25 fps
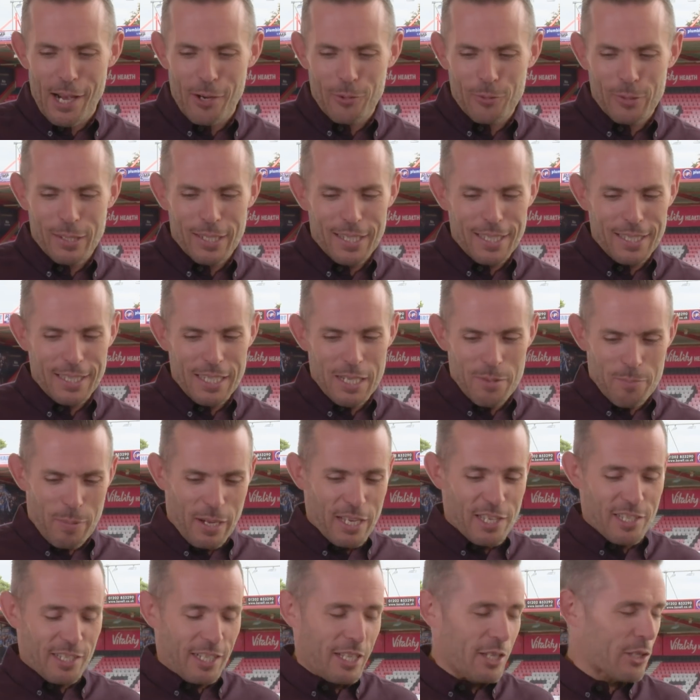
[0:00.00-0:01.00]
Howe uh,
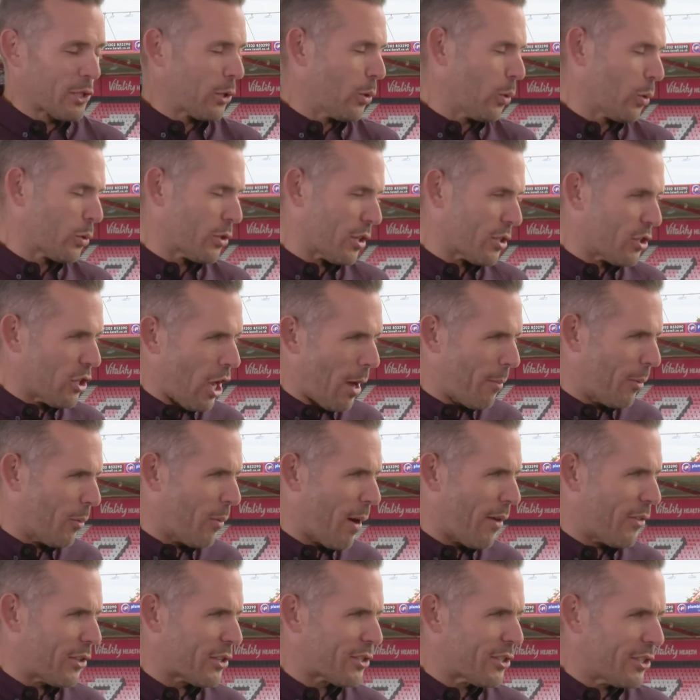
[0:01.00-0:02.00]
basically slaughter
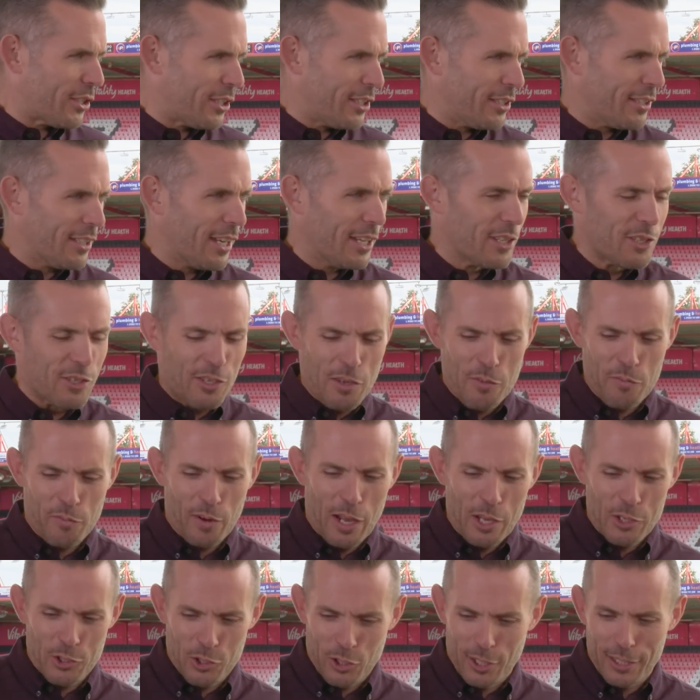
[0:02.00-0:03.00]
Simon Weatherstone and, and Steve
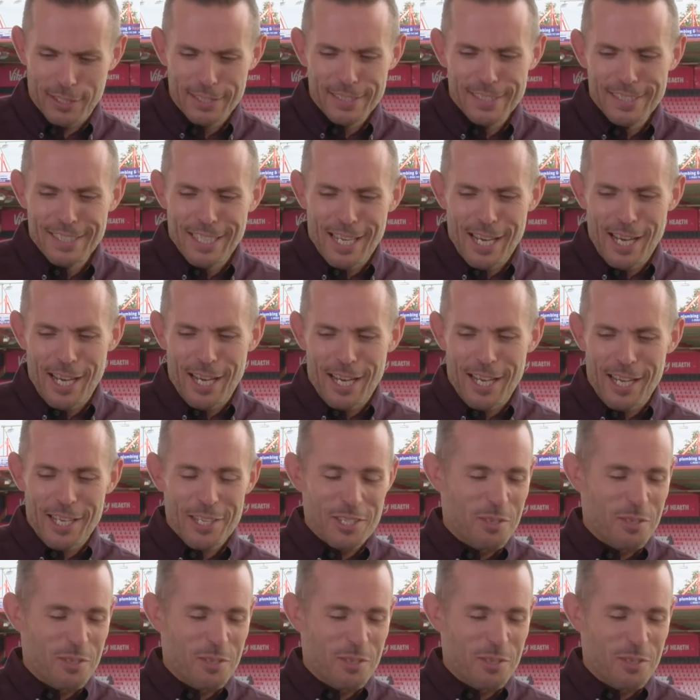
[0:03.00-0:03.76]
Fletcher uh,